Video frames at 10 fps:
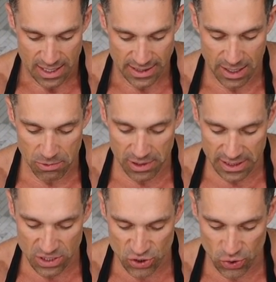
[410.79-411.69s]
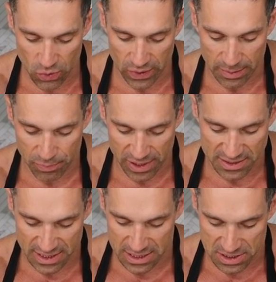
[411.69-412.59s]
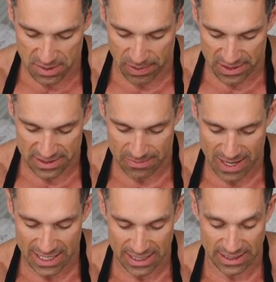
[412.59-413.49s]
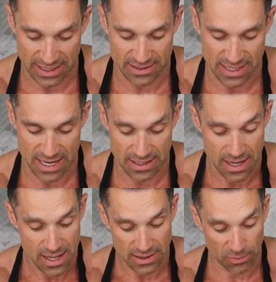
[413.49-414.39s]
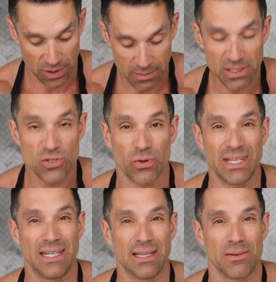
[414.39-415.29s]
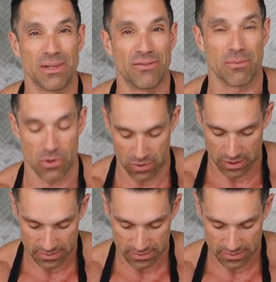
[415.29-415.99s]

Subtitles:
They will enjoy pressing into the buns and making these, and they'll probably enjoy eating them even more.